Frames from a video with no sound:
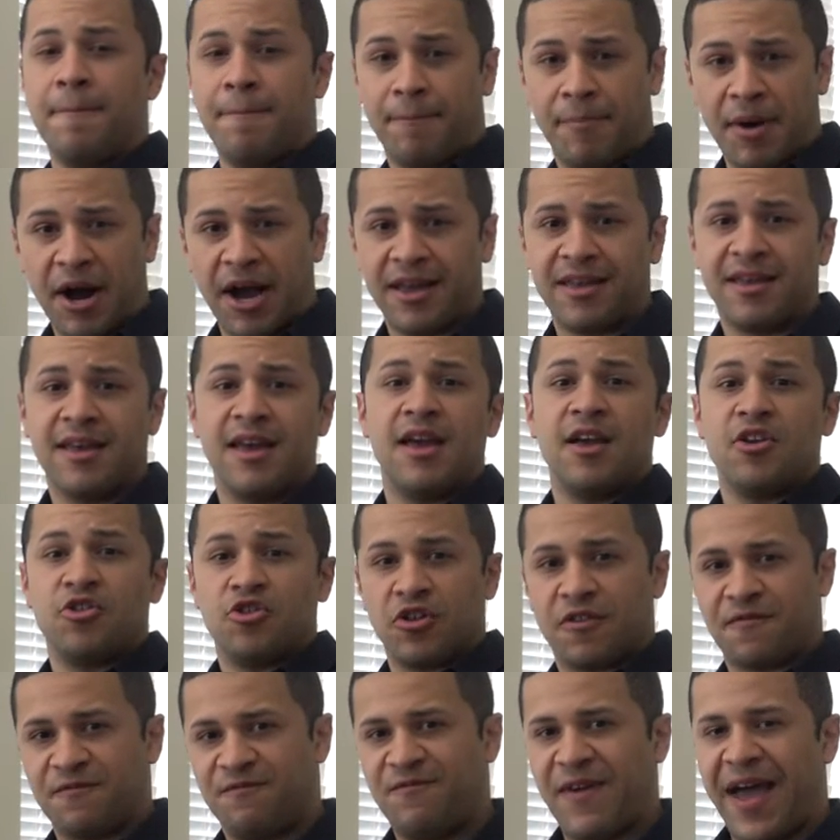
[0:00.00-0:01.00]
But
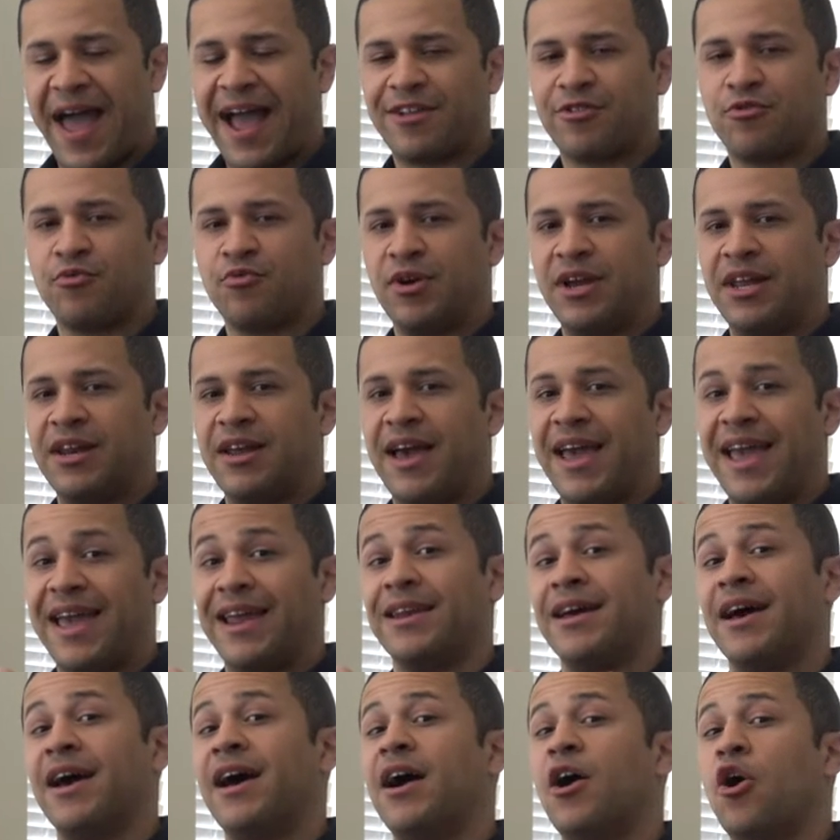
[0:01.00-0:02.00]
just factor in
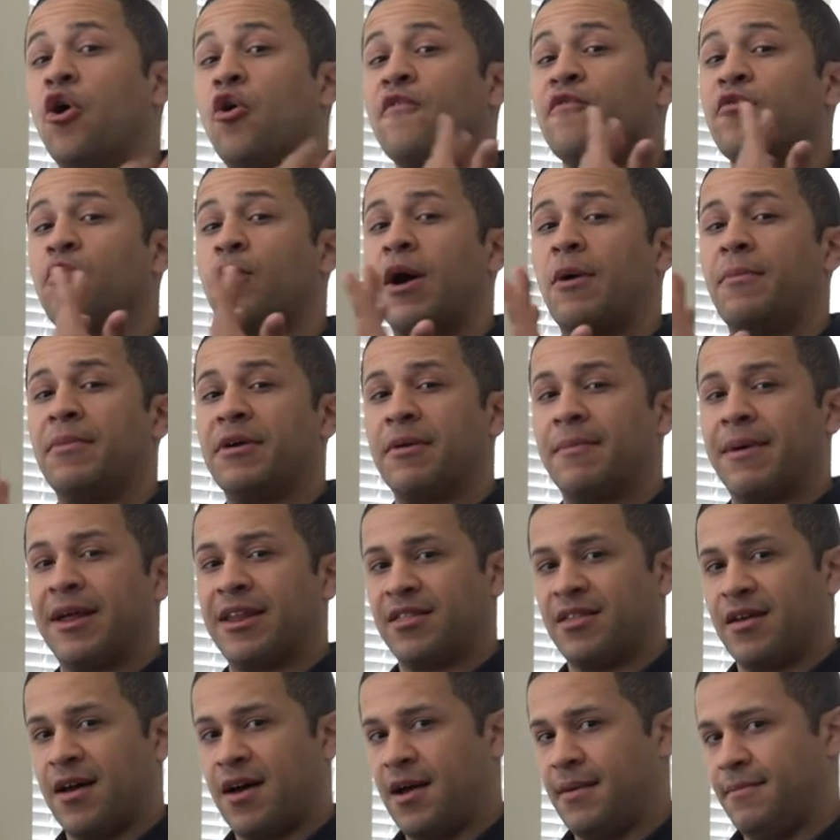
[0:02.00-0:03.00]
an overwhelming
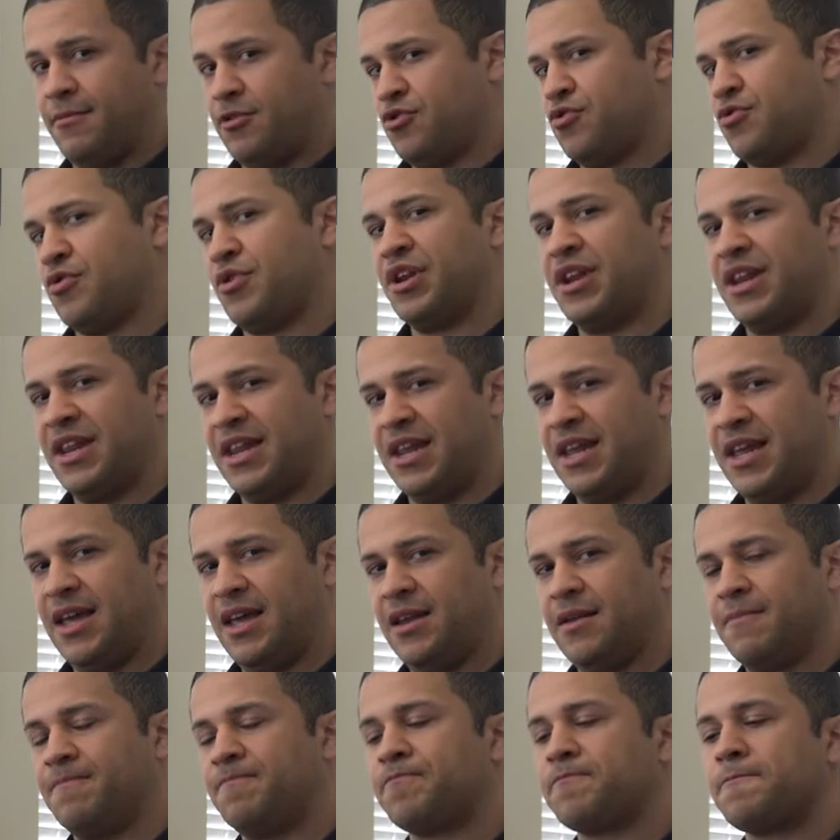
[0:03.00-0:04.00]
amount of time that you're going to
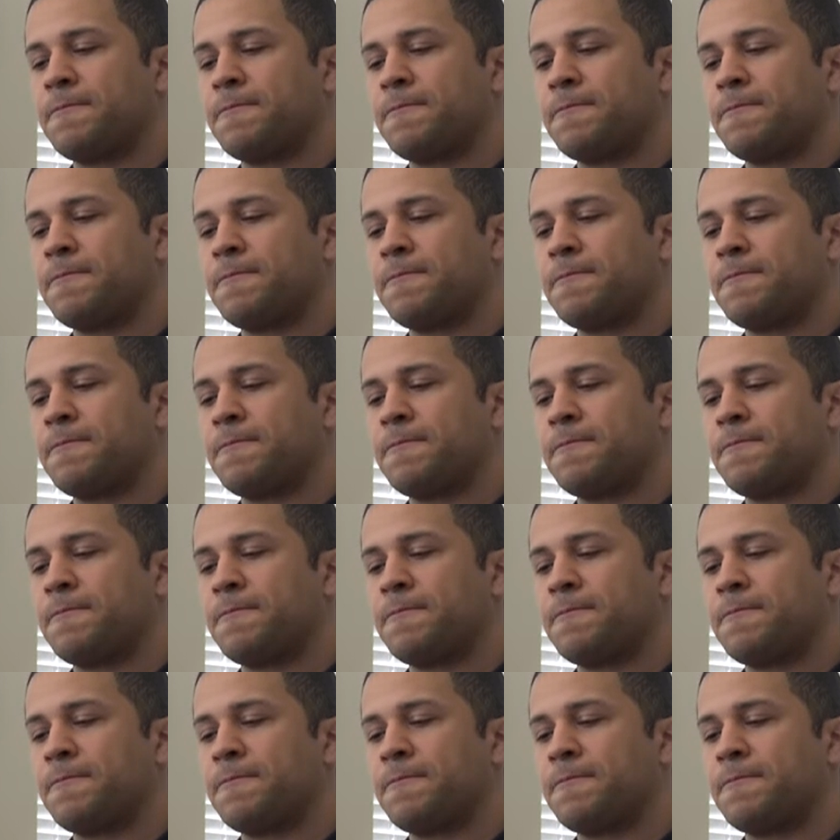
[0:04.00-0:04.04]
need.